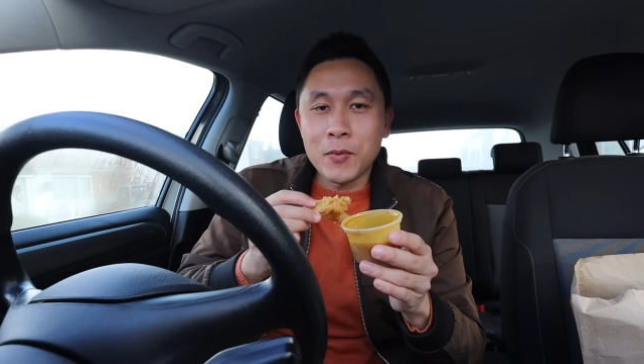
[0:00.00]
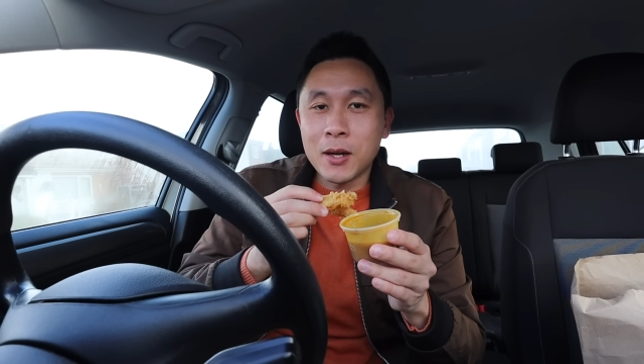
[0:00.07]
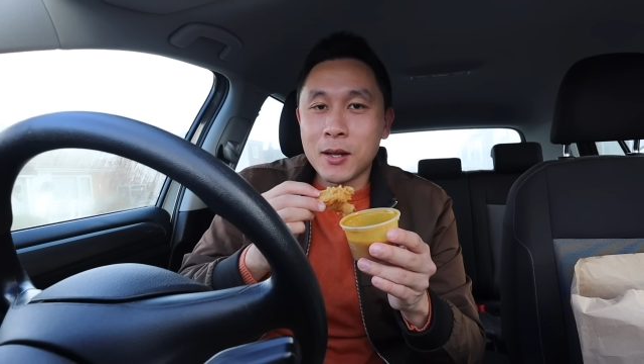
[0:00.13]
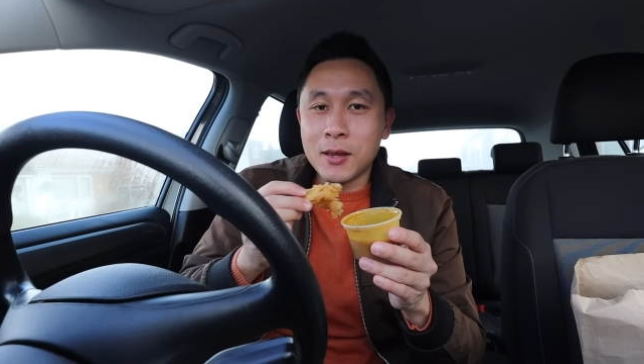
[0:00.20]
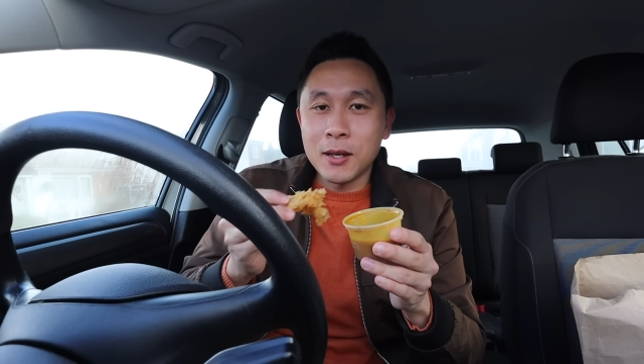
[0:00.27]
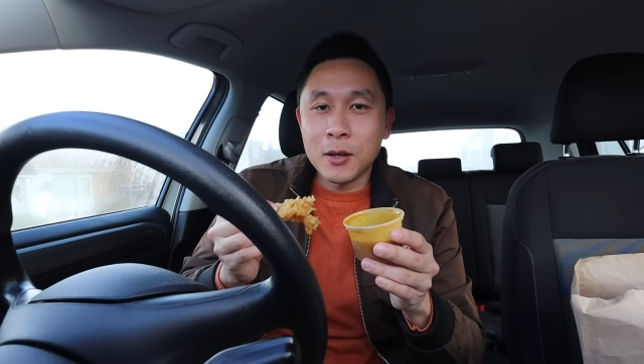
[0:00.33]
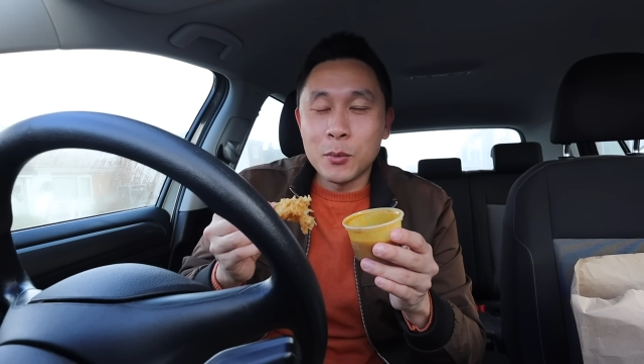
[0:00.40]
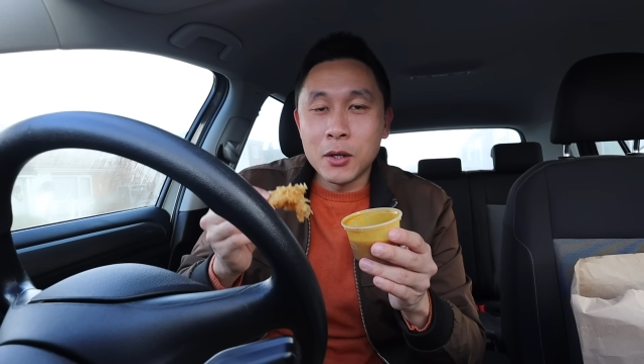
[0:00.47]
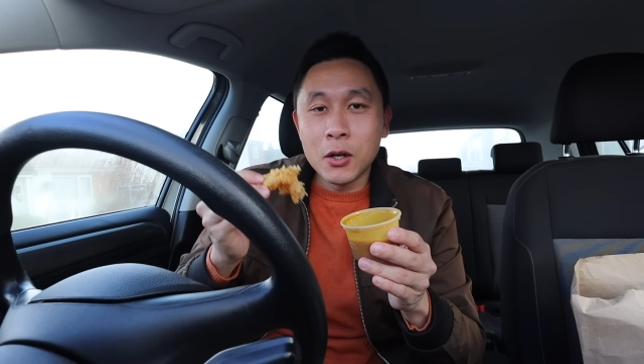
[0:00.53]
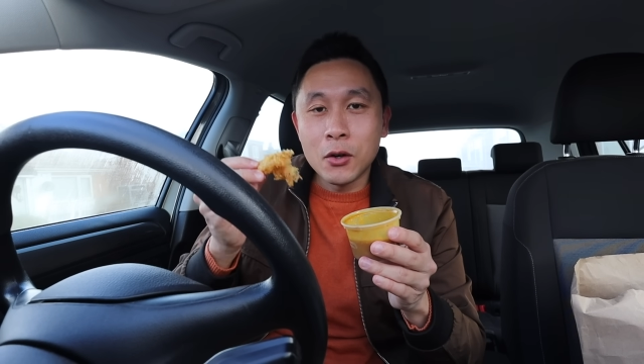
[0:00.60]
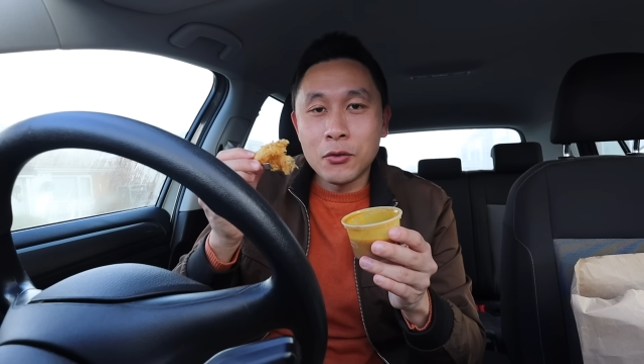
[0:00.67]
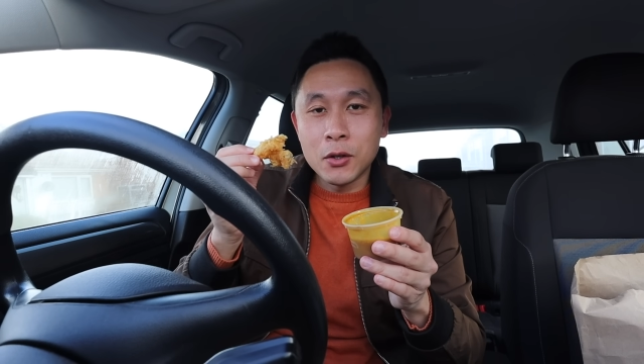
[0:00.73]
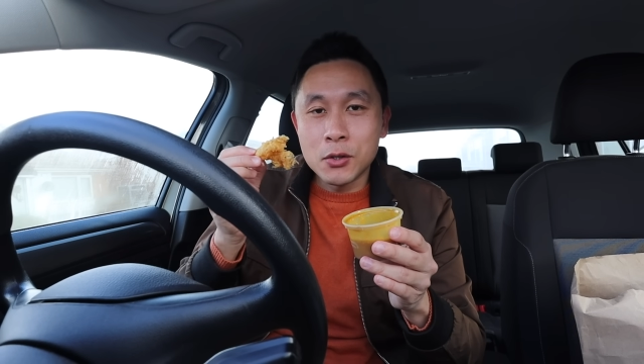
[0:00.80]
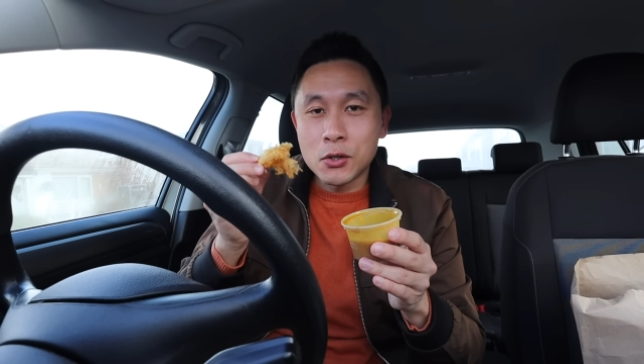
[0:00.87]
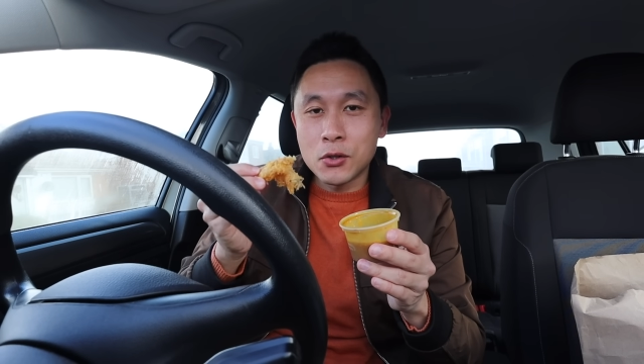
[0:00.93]
and I think I'm going to go
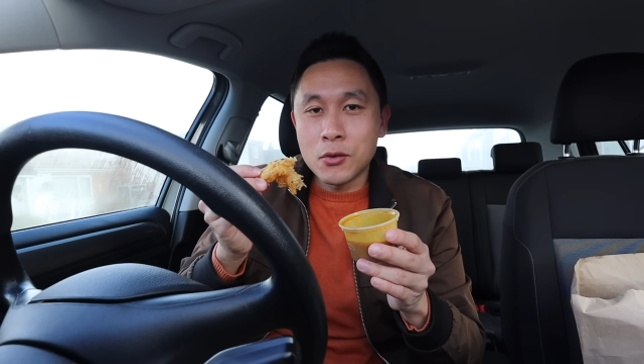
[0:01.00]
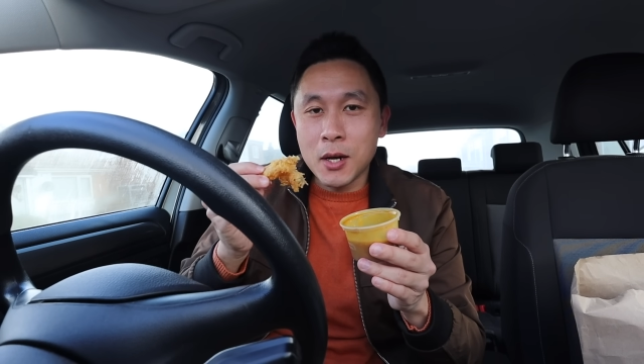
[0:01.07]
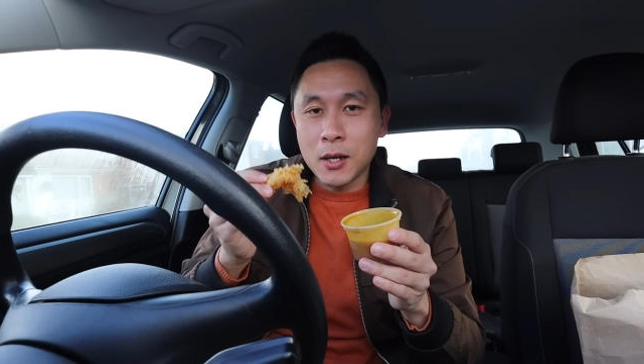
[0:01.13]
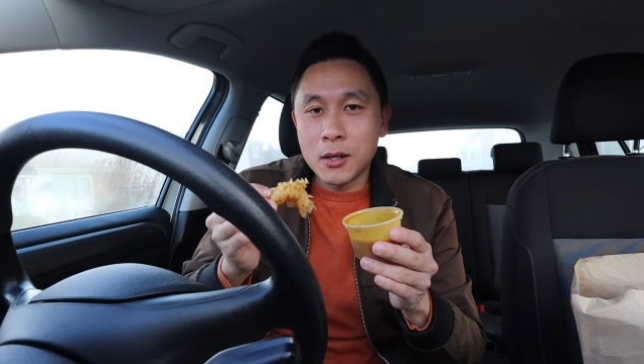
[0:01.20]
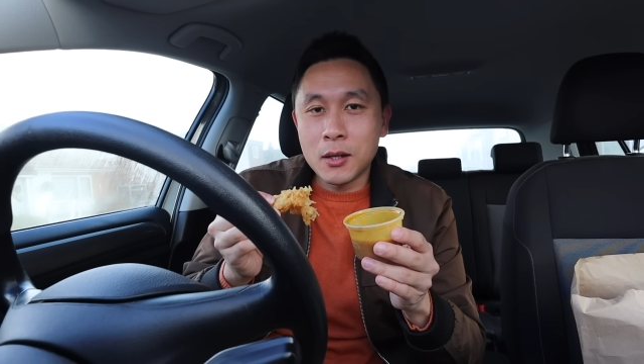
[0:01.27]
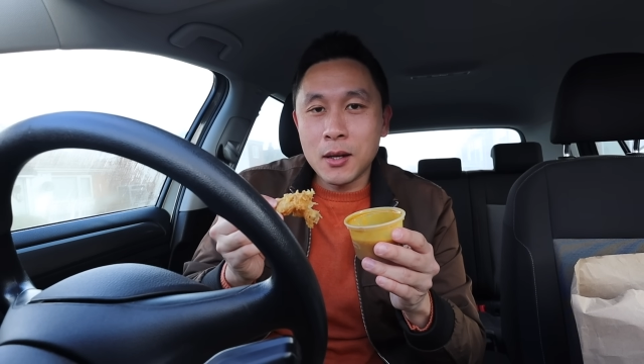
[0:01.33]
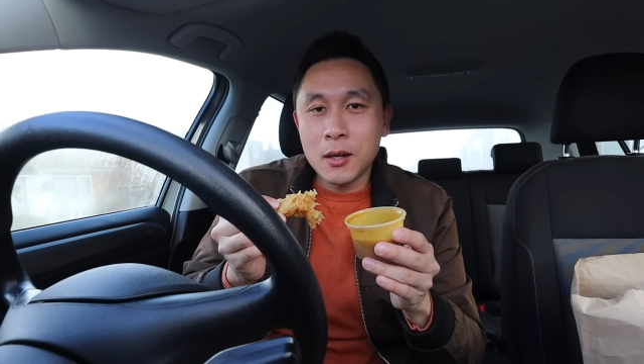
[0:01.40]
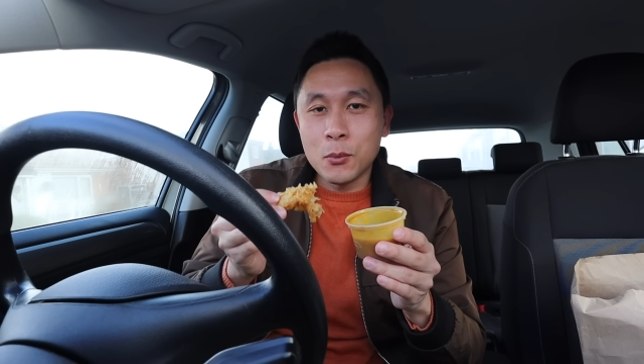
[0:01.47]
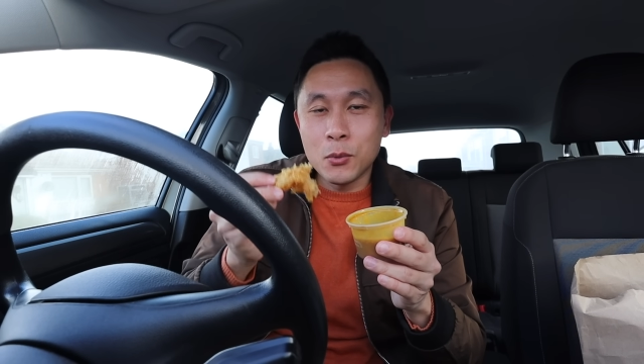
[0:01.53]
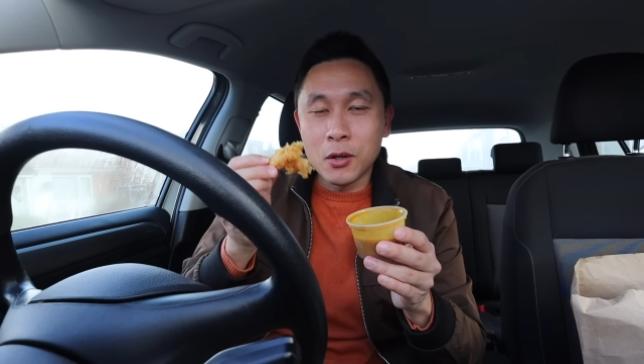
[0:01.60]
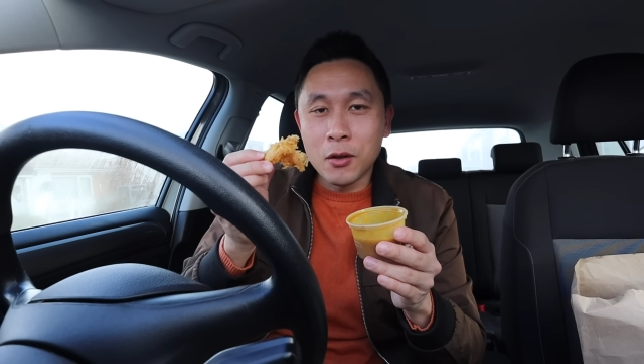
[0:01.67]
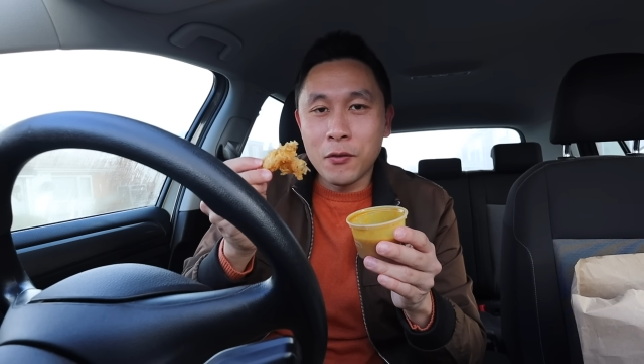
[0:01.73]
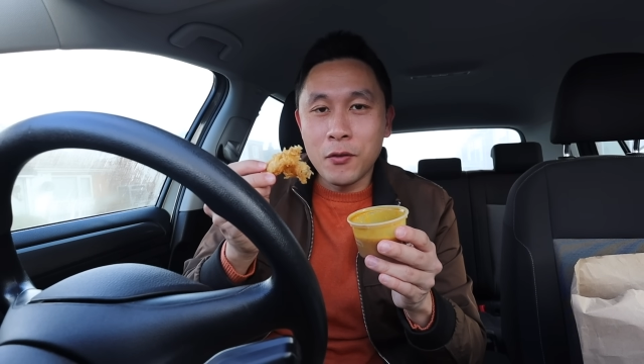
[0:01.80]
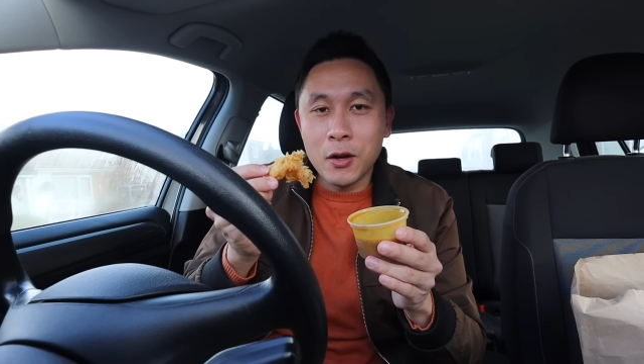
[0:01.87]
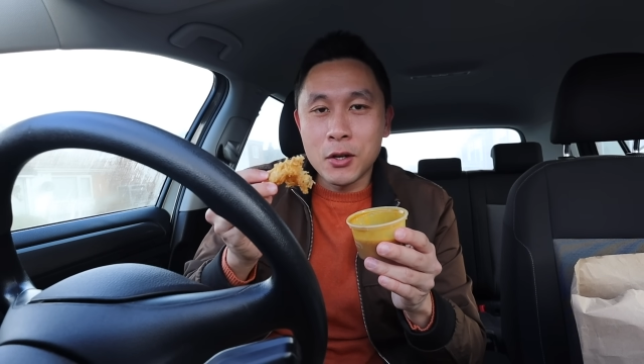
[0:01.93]
for a straight dip with
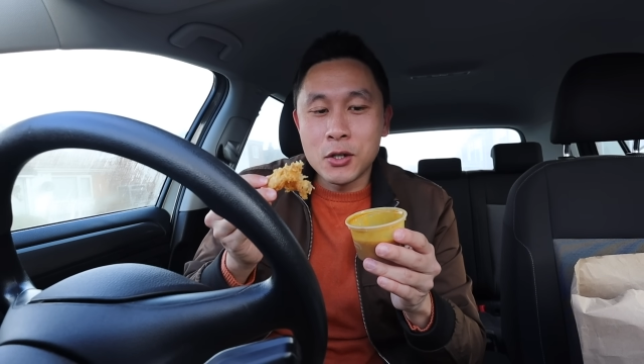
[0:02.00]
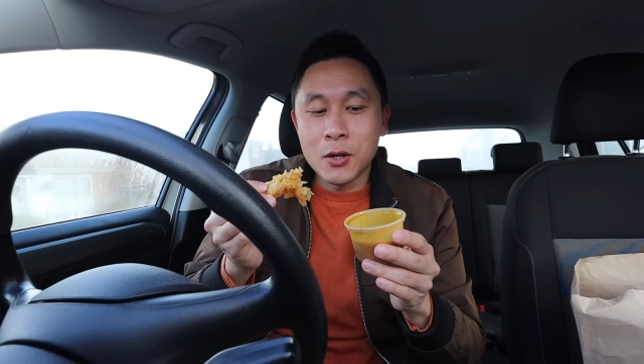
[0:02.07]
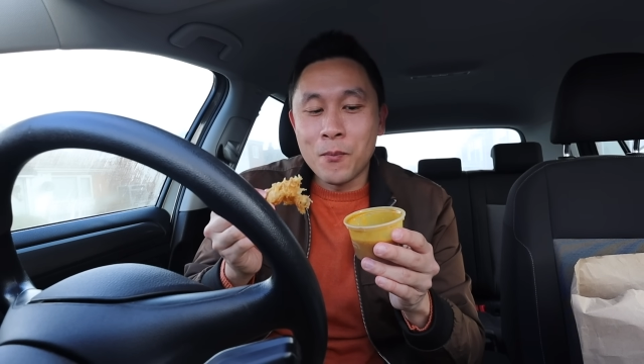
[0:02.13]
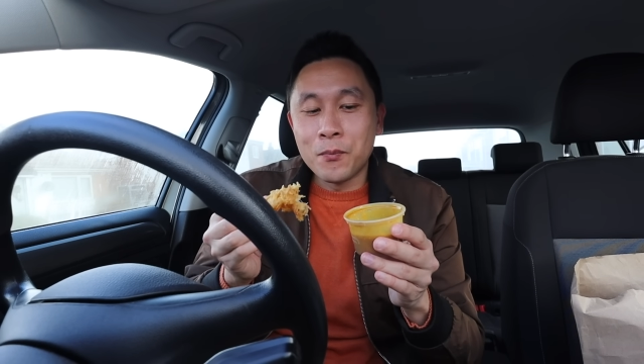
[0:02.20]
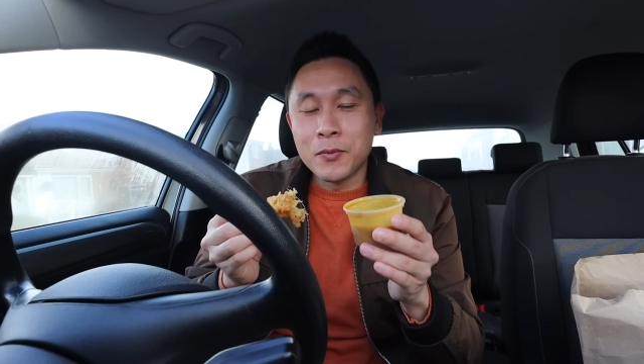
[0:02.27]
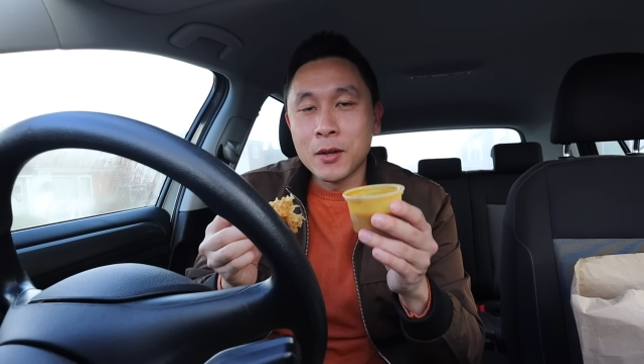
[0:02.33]
the fish,